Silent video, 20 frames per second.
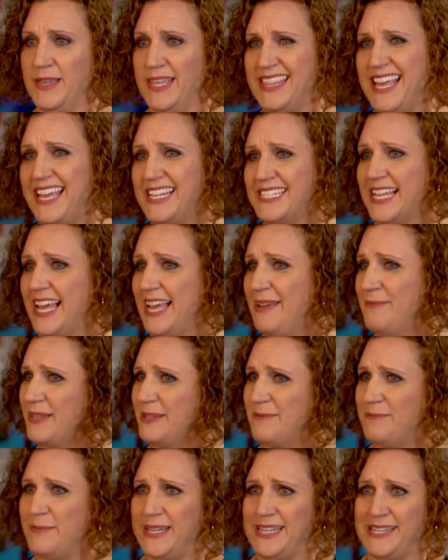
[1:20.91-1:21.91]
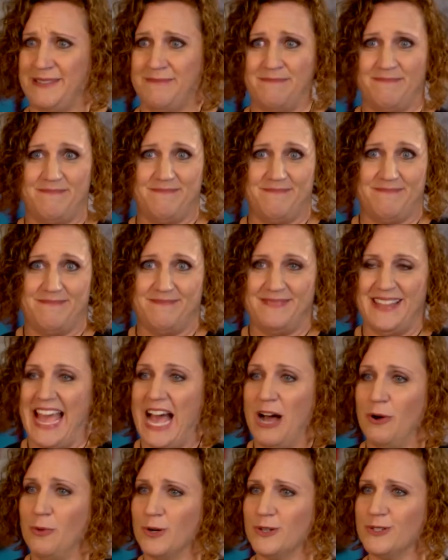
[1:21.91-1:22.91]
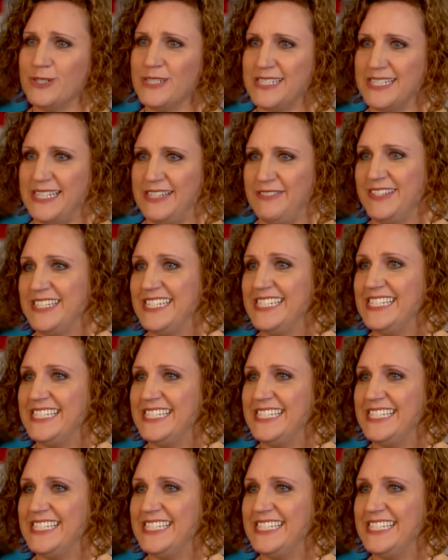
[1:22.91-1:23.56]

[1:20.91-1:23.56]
And that time can be hours, even a